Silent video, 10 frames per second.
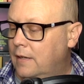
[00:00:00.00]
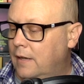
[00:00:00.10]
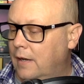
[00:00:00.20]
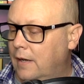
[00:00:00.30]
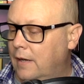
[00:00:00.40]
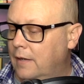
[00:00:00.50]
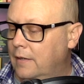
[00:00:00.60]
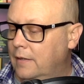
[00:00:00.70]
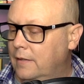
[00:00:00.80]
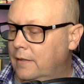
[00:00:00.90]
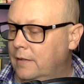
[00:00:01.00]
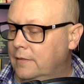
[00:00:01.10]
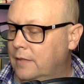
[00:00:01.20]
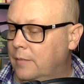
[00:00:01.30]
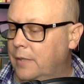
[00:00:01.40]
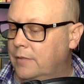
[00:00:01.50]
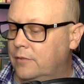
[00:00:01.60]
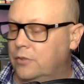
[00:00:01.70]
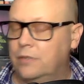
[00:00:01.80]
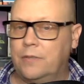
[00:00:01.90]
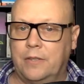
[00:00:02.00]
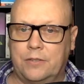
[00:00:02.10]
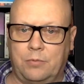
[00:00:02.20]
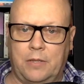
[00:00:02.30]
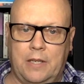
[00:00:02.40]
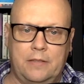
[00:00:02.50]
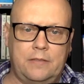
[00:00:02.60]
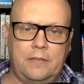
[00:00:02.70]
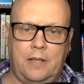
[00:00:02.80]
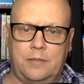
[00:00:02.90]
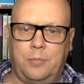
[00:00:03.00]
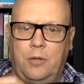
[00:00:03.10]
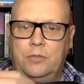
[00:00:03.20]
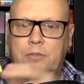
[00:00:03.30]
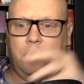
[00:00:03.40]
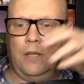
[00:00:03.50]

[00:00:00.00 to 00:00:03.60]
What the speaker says: is going to be exclusive to this release as opposed to